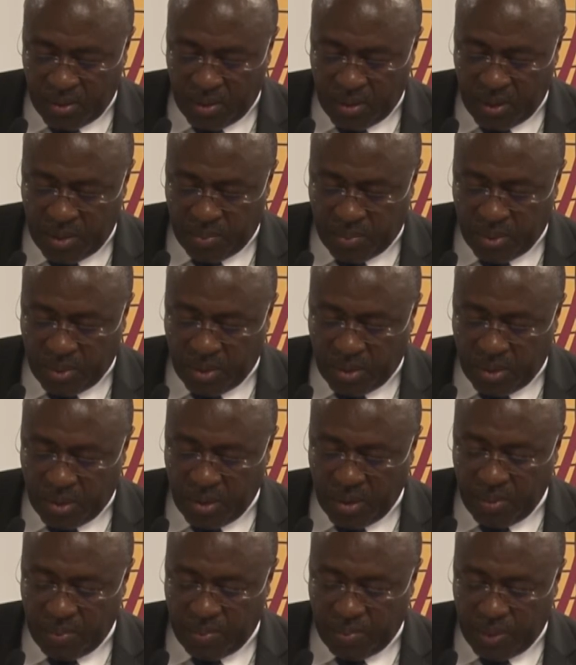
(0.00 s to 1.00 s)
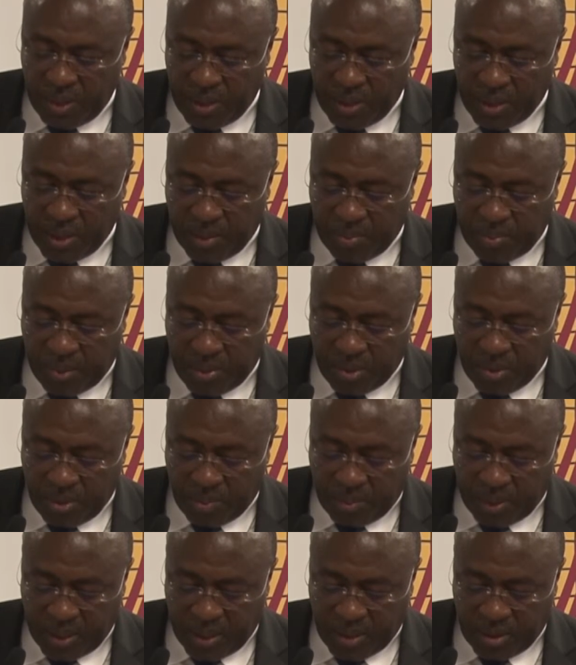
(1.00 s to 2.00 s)
deploy peace support
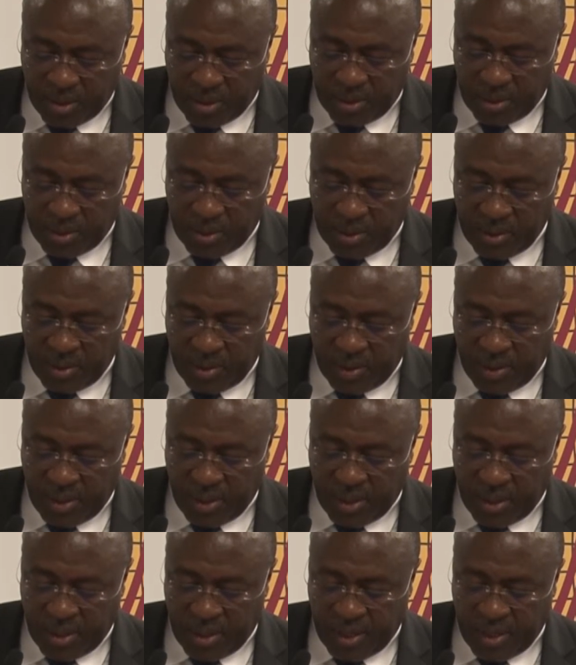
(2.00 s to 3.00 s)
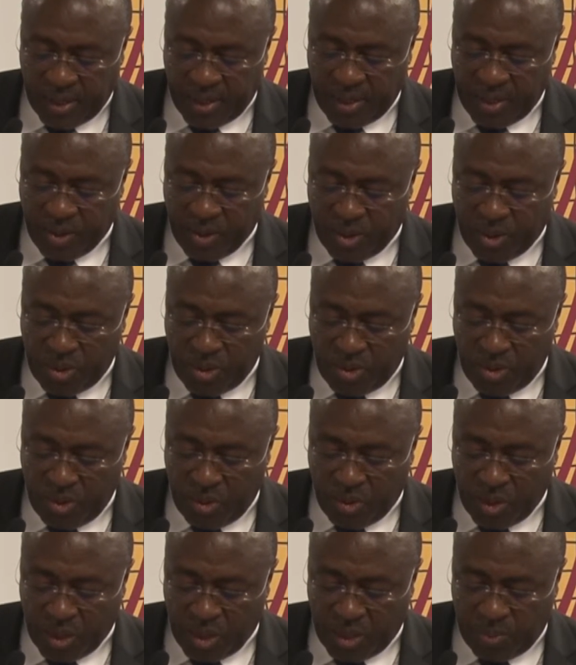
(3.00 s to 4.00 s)
operations, they
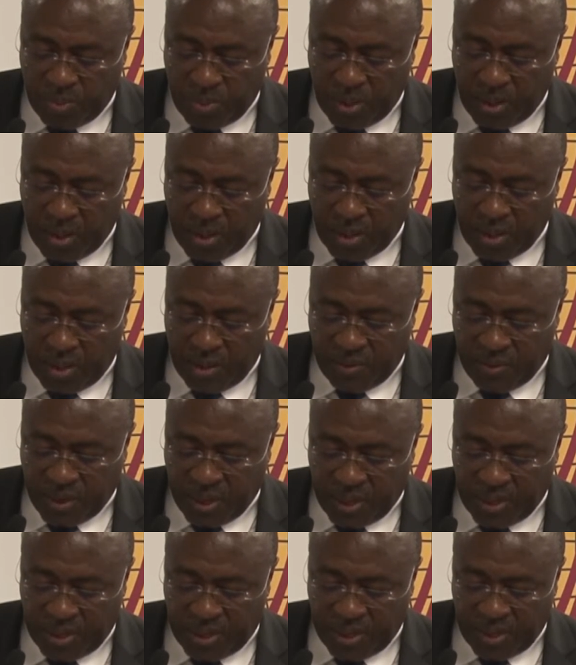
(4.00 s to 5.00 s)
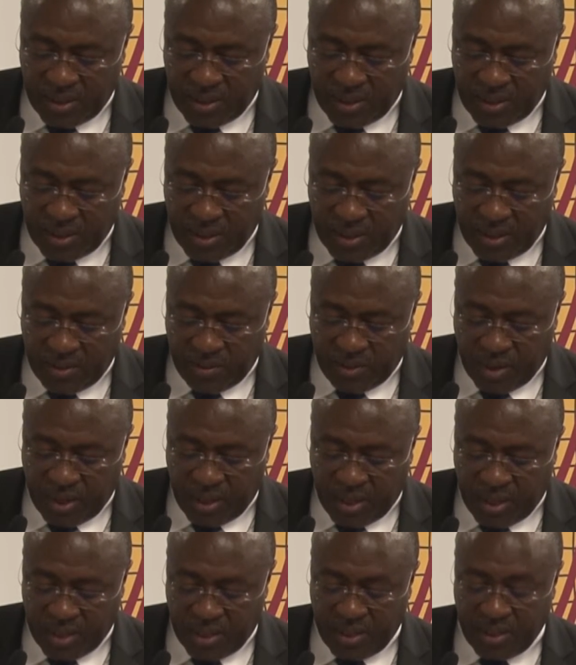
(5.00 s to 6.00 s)
continue to experience difficulties in
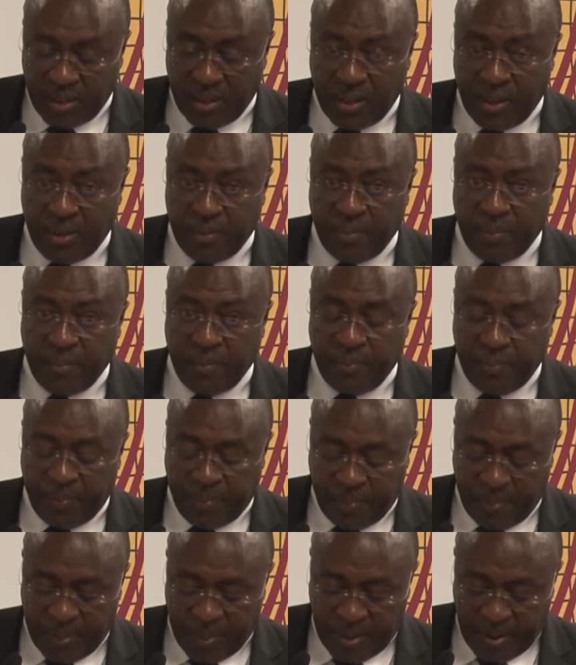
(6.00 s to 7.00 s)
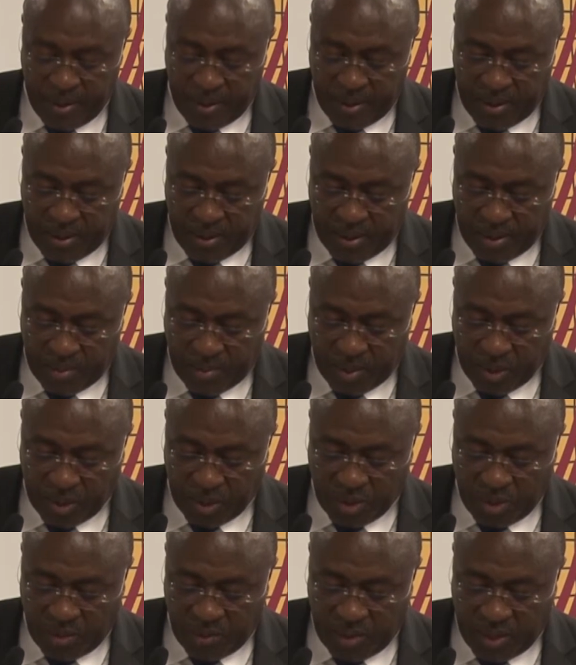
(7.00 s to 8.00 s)
financing them.
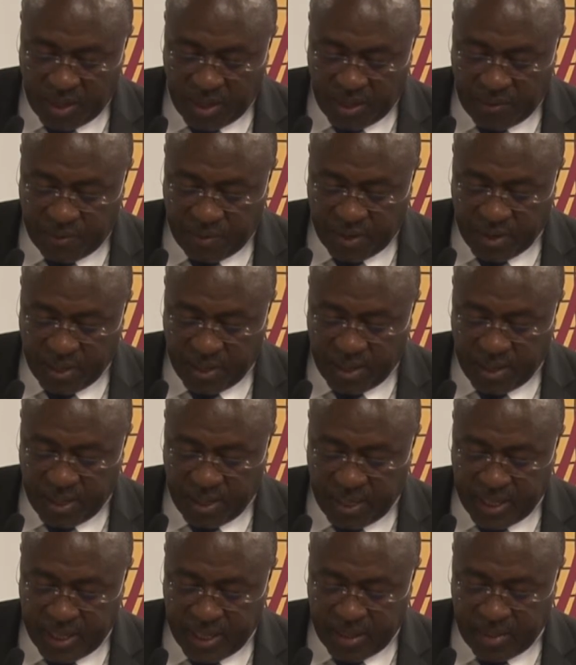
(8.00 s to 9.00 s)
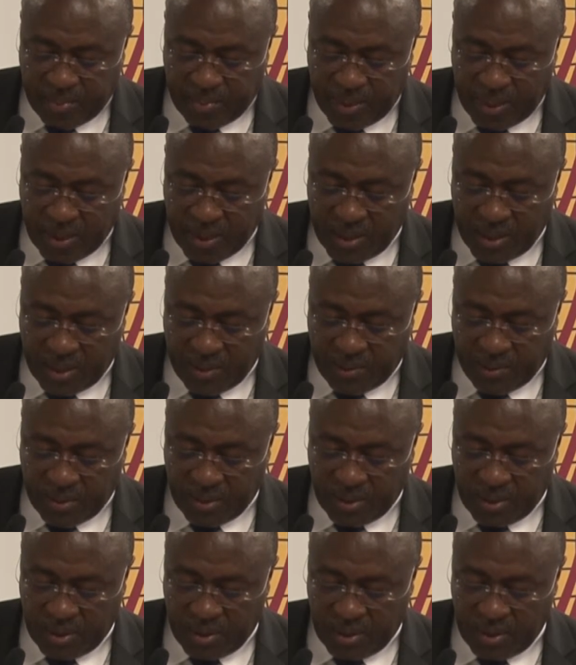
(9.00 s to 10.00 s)
Most of the African-led peace
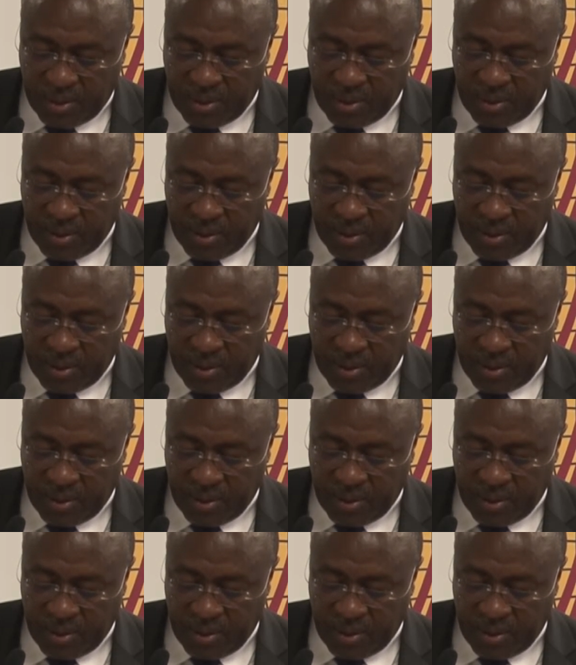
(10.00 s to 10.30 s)
efforts